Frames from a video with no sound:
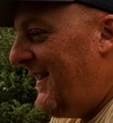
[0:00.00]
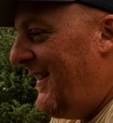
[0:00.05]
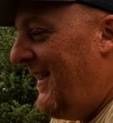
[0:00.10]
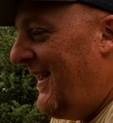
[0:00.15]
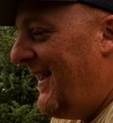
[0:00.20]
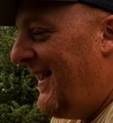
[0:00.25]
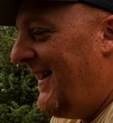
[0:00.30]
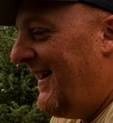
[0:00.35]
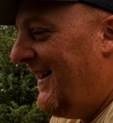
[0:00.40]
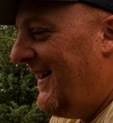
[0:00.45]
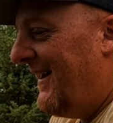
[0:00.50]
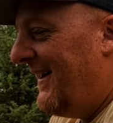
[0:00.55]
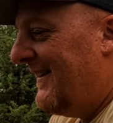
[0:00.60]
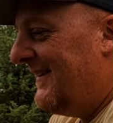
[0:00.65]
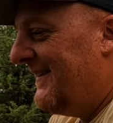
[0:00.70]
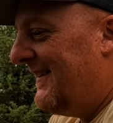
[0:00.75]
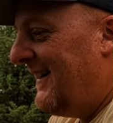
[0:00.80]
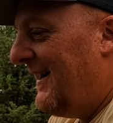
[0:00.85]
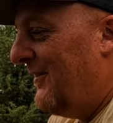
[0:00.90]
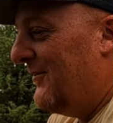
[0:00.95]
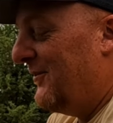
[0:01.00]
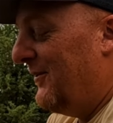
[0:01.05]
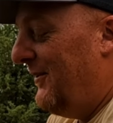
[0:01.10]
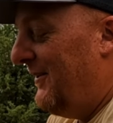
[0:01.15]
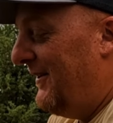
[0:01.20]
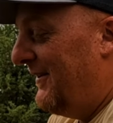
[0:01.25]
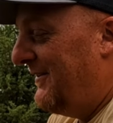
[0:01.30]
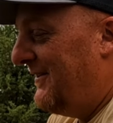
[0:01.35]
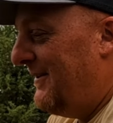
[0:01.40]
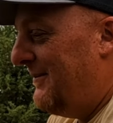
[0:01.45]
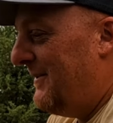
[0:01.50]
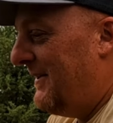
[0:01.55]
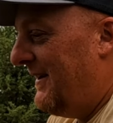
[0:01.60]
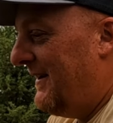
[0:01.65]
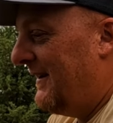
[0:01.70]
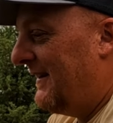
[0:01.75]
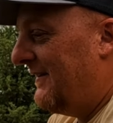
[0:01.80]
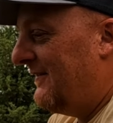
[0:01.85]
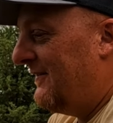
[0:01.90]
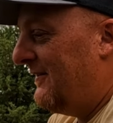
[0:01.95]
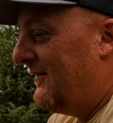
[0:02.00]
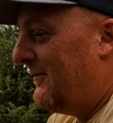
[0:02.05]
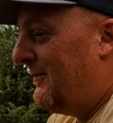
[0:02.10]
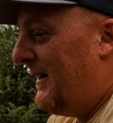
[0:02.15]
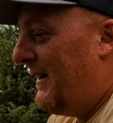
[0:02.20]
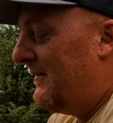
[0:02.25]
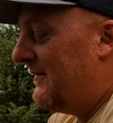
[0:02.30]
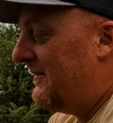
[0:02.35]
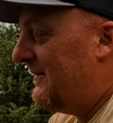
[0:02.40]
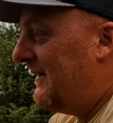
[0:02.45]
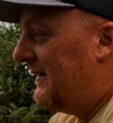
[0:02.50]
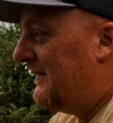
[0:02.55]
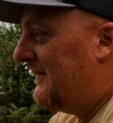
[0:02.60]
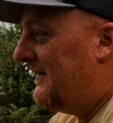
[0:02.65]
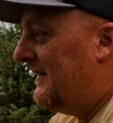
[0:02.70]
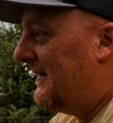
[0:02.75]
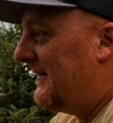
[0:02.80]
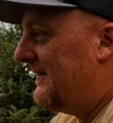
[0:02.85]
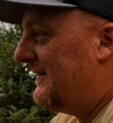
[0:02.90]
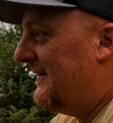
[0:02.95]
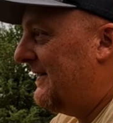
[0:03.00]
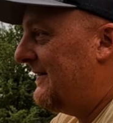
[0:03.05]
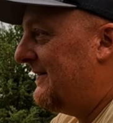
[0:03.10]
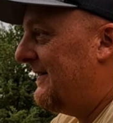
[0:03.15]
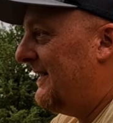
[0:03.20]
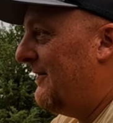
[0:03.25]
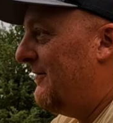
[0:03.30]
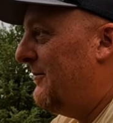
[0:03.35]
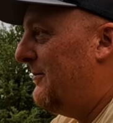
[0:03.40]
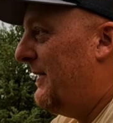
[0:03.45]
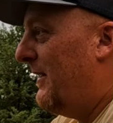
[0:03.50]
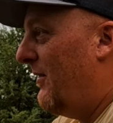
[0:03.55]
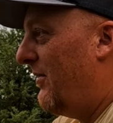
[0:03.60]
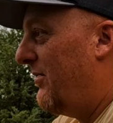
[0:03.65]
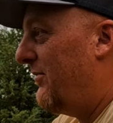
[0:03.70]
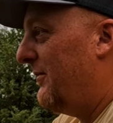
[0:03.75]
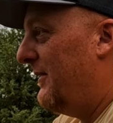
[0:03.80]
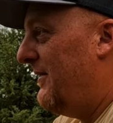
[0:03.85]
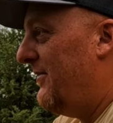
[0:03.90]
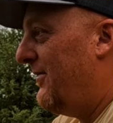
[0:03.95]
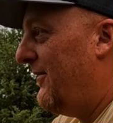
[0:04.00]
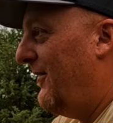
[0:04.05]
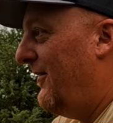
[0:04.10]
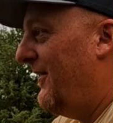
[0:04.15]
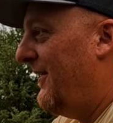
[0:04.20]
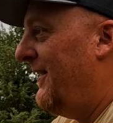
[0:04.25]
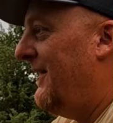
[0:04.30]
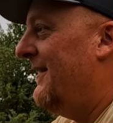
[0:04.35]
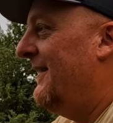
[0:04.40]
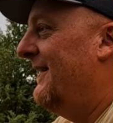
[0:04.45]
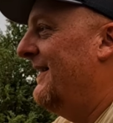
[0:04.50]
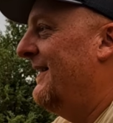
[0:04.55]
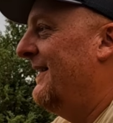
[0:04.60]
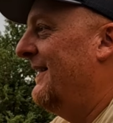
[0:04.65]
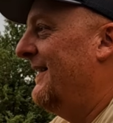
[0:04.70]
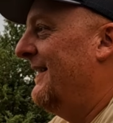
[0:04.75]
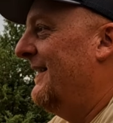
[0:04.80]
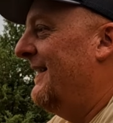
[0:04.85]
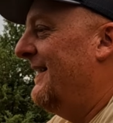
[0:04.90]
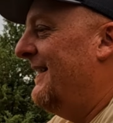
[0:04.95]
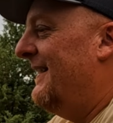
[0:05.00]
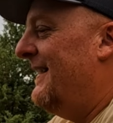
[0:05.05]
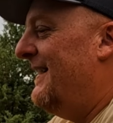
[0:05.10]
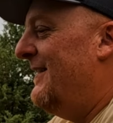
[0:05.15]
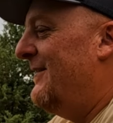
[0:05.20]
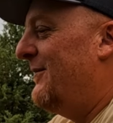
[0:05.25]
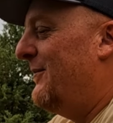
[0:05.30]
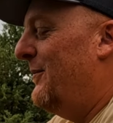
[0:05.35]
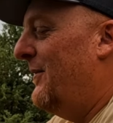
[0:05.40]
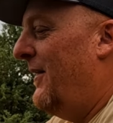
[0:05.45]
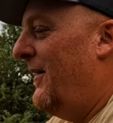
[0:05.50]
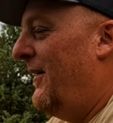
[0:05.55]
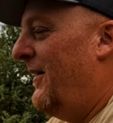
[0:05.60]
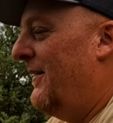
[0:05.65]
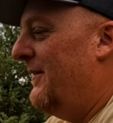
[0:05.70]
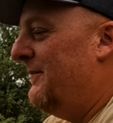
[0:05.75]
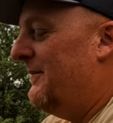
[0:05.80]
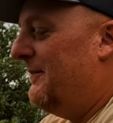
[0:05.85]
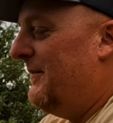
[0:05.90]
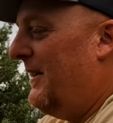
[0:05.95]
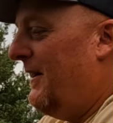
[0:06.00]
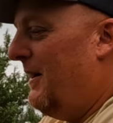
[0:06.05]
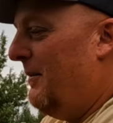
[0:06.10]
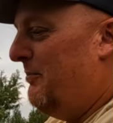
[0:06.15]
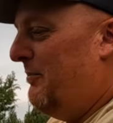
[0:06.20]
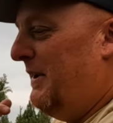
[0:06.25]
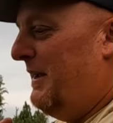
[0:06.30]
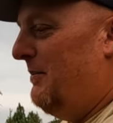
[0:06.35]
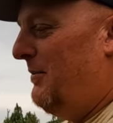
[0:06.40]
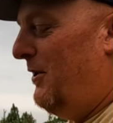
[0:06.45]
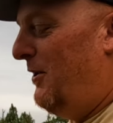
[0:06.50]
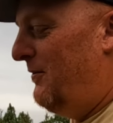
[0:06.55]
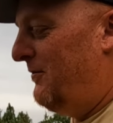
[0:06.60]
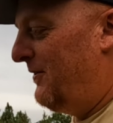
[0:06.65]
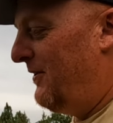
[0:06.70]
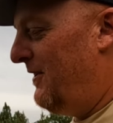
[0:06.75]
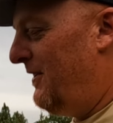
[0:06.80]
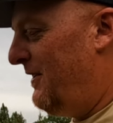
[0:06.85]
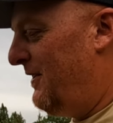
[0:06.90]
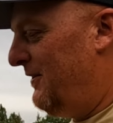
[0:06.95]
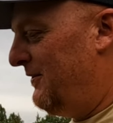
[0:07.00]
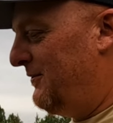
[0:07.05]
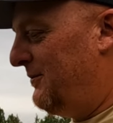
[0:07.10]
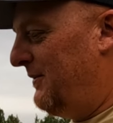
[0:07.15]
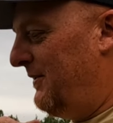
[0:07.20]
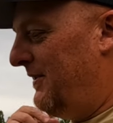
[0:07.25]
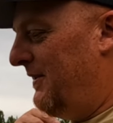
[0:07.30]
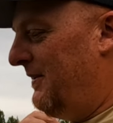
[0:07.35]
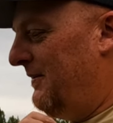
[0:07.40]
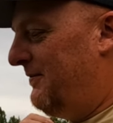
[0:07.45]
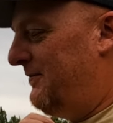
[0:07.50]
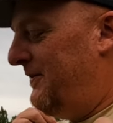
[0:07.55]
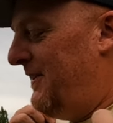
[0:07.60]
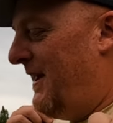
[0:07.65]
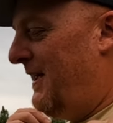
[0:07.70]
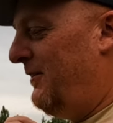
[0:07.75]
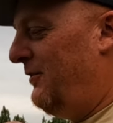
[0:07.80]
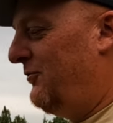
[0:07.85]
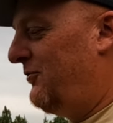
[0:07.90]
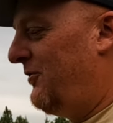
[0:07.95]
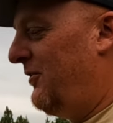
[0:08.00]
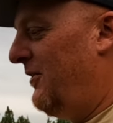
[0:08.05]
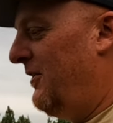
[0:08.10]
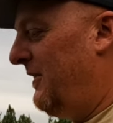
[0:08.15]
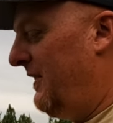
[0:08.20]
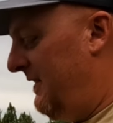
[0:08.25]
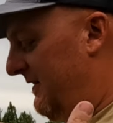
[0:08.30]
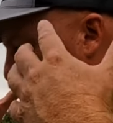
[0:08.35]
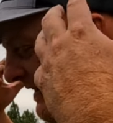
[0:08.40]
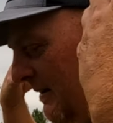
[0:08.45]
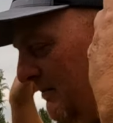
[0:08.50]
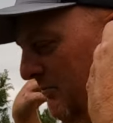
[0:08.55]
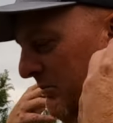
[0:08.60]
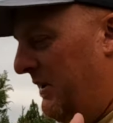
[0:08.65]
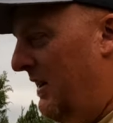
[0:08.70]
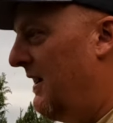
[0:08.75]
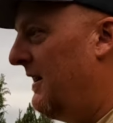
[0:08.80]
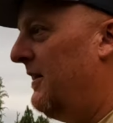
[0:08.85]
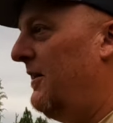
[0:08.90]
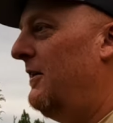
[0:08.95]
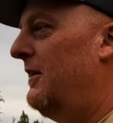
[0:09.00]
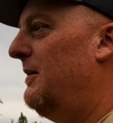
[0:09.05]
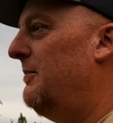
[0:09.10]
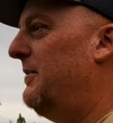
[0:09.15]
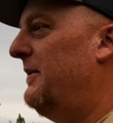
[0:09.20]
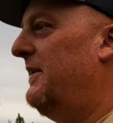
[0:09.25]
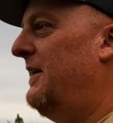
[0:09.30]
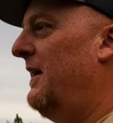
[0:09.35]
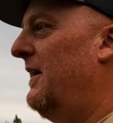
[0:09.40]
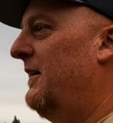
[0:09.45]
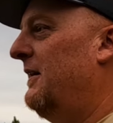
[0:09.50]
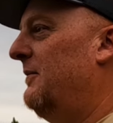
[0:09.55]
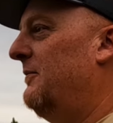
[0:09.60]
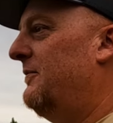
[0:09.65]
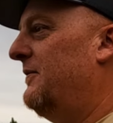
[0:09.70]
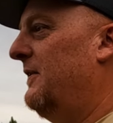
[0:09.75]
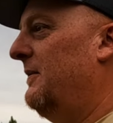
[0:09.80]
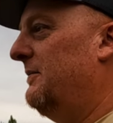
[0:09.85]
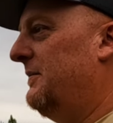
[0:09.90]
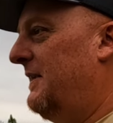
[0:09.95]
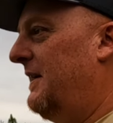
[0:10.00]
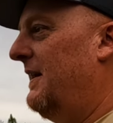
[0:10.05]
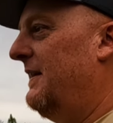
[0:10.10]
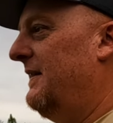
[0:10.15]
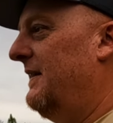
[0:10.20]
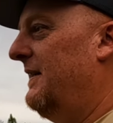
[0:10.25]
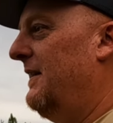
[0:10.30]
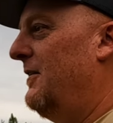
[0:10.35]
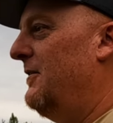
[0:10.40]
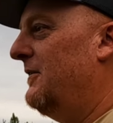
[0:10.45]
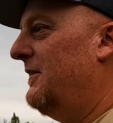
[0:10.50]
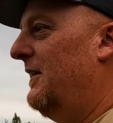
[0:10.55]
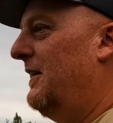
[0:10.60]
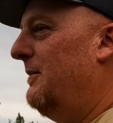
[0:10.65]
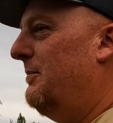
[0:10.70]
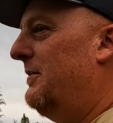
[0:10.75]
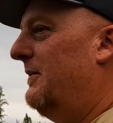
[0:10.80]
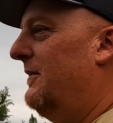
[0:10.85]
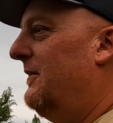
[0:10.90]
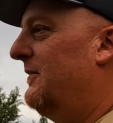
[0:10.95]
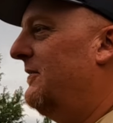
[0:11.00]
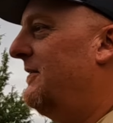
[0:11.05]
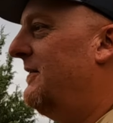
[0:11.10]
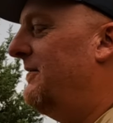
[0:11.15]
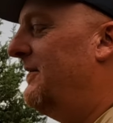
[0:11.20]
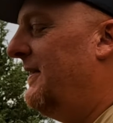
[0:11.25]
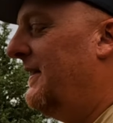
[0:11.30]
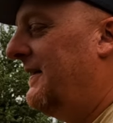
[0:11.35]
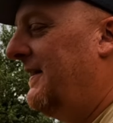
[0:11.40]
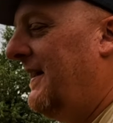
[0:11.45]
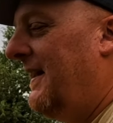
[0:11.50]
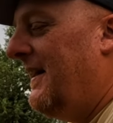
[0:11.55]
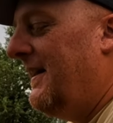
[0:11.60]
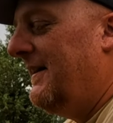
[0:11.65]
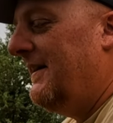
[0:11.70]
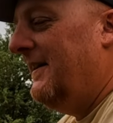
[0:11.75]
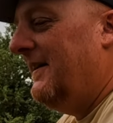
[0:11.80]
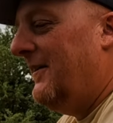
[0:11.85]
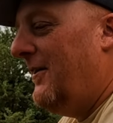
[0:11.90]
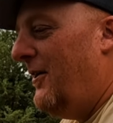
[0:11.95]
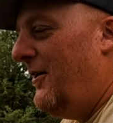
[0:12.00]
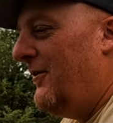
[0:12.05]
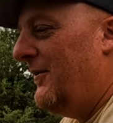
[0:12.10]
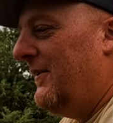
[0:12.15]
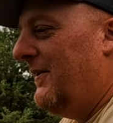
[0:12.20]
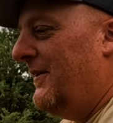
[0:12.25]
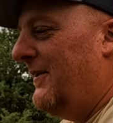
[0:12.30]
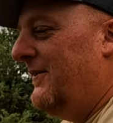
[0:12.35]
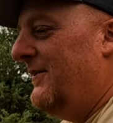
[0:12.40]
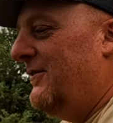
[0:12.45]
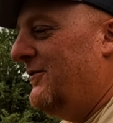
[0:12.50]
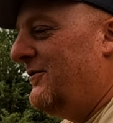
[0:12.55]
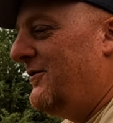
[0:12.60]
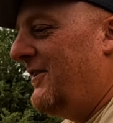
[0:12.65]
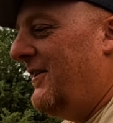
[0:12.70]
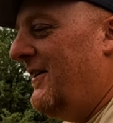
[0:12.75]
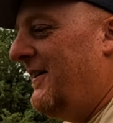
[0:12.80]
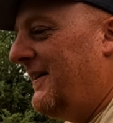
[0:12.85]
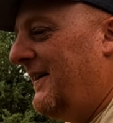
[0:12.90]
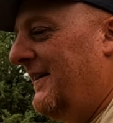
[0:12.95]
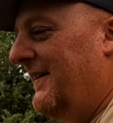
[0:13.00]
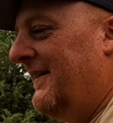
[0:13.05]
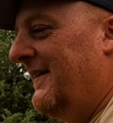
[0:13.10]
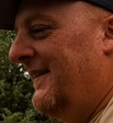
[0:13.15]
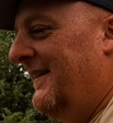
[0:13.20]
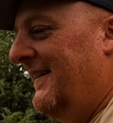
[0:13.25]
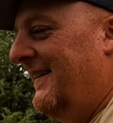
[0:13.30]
and uh, I was a little intimidated because he's about six six, six seven, about three thirty. He's wearing uh, bib overalls with a flannel shirt, and he's got blood all up and down him from cutting the elk up and all stuff like that and hauling it onto his truck. And